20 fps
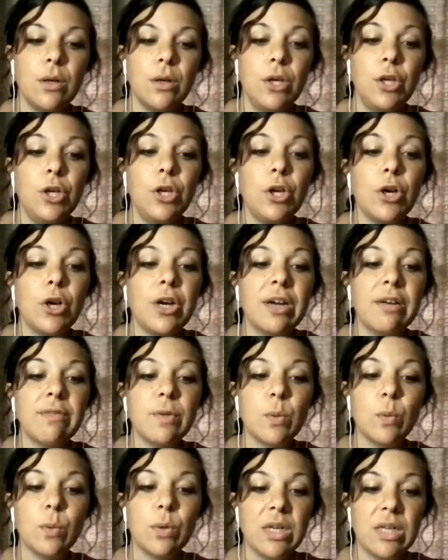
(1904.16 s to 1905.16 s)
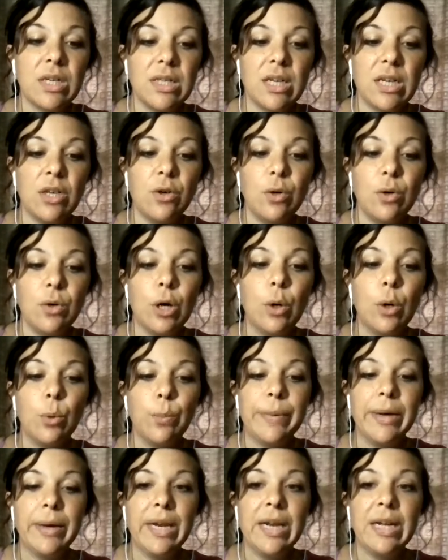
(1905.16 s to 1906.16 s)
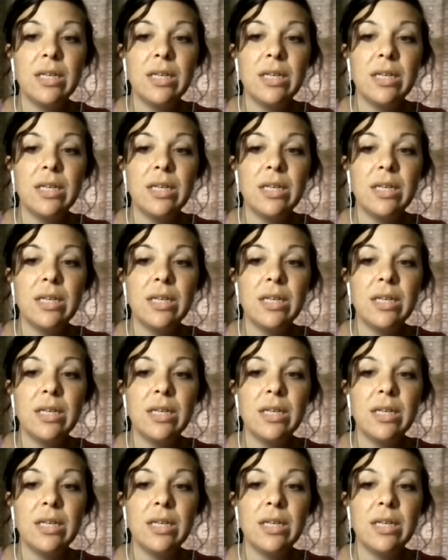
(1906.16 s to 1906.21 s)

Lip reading: your gifts will continue to open.